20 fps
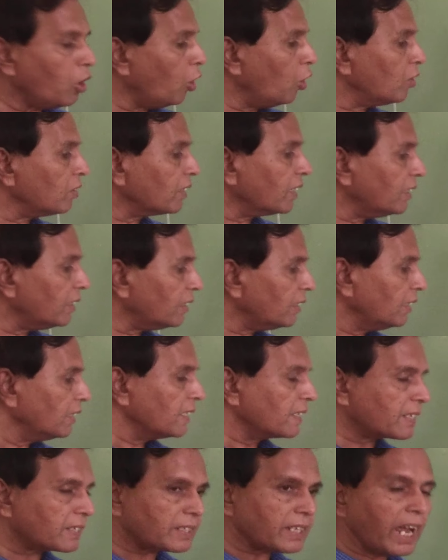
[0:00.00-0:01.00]
on
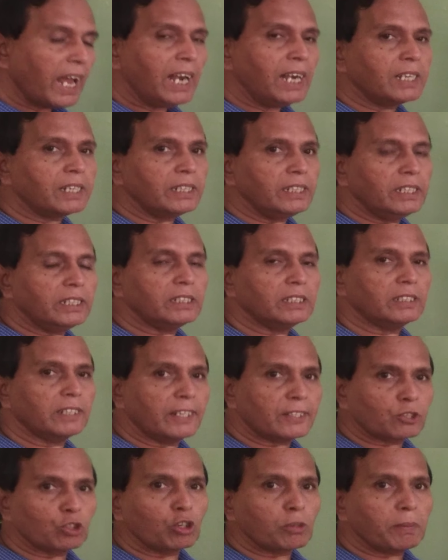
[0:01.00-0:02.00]
the salary
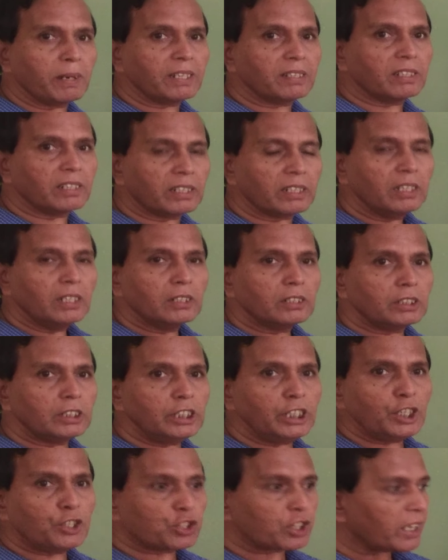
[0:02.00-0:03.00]
received by the
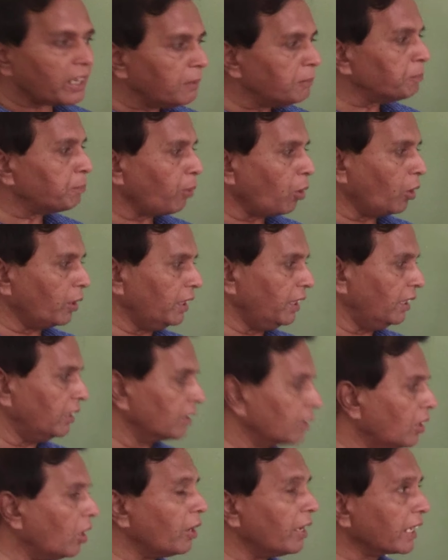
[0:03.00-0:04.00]
each employee.